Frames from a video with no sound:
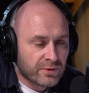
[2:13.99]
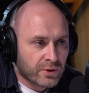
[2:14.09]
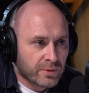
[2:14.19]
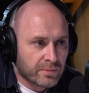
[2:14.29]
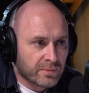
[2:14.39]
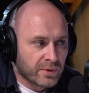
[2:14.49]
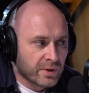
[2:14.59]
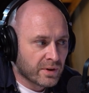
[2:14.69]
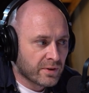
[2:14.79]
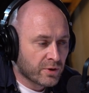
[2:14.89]
from
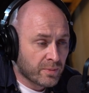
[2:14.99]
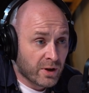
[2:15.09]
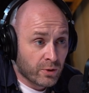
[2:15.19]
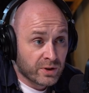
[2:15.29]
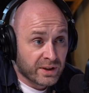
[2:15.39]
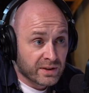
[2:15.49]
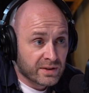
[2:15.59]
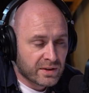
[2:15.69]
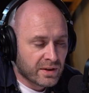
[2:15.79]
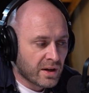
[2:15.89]
our
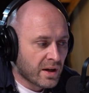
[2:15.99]
audience.